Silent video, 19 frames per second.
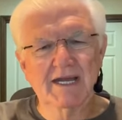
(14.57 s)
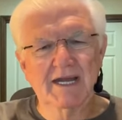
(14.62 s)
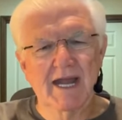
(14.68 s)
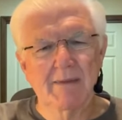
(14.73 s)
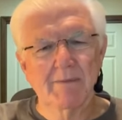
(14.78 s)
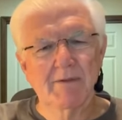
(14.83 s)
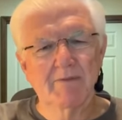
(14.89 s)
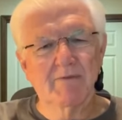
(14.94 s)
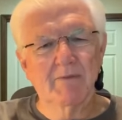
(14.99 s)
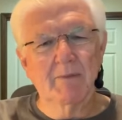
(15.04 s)

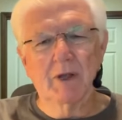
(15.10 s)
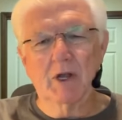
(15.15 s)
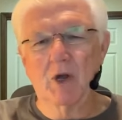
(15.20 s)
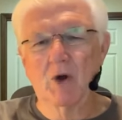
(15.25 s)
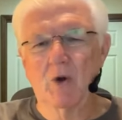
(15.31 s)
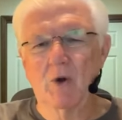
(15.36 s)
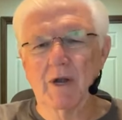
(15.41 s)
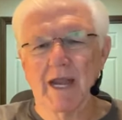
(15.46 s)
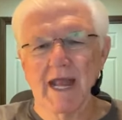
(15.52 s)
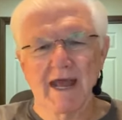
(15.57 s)
coming from the
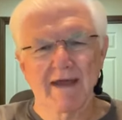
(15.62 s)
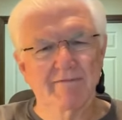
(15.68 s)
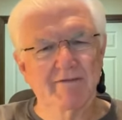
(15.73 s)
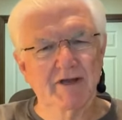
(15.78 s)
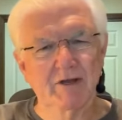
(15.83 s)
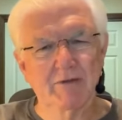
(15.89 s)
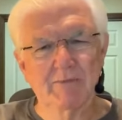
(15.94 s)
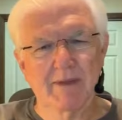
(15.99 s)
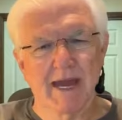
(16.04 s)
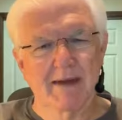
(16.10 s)
Gordon
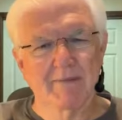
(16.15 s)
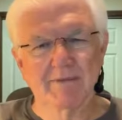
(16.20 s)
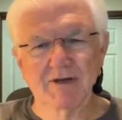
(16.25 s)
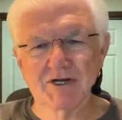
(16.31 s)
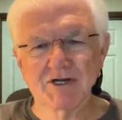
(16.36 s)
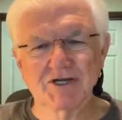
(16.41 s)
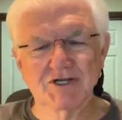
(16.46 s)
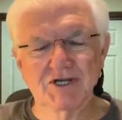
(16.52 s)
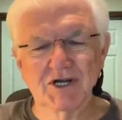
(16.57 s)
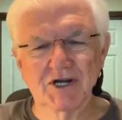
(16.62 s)
Avenue
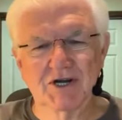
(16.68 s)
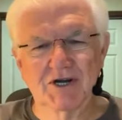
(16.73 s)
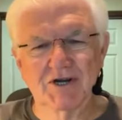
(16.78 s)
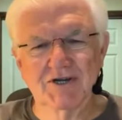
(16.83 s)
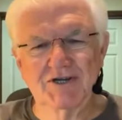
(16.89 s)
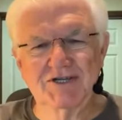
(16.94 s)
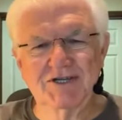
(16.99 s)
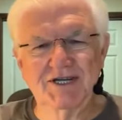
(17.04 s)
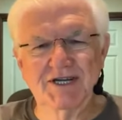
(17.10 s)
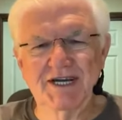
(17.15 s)
Baptist
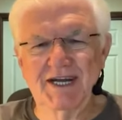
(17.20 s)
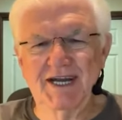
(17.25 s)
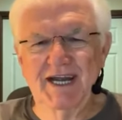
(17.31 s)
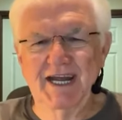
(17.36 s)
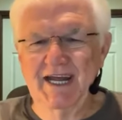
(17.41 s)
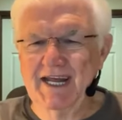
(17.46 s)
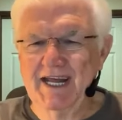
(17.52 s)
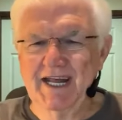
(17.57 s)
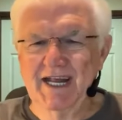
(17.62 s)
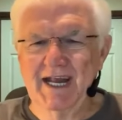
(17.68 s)
Church
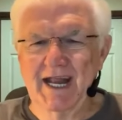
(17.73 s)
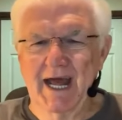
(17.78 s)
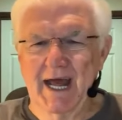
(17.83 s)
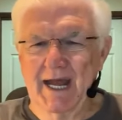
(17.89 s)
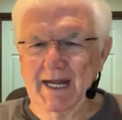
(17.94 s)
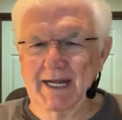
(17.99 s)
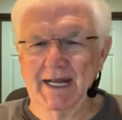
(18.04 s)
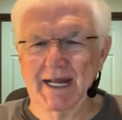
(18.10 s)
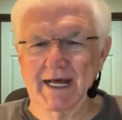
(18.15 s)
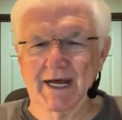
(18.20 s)
in
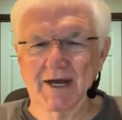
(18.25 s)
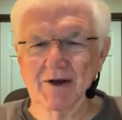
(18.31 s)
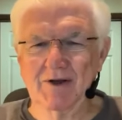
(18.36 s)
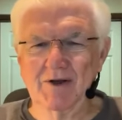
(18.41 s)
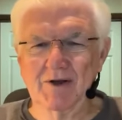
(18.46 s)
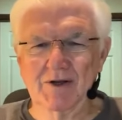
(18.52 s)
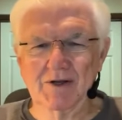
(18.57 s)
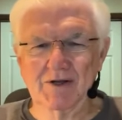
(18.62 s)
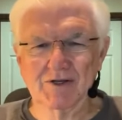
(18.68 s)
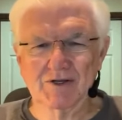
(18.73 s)

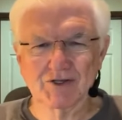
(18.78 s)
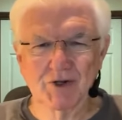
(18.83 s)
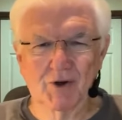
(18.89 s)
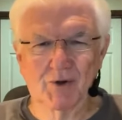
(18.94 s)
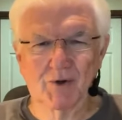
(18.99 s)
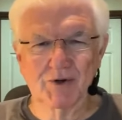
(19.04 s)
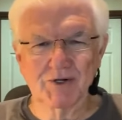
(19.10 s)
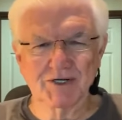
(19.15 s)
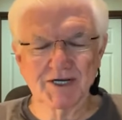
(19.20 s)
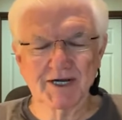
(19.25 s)
Adel,
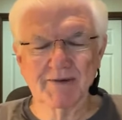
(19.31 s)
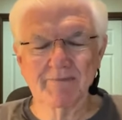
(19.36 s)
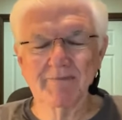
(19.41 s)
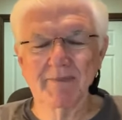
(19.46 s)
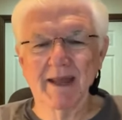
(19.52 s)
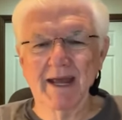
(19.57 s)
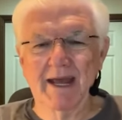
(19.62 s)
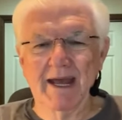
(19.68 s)
Georgia.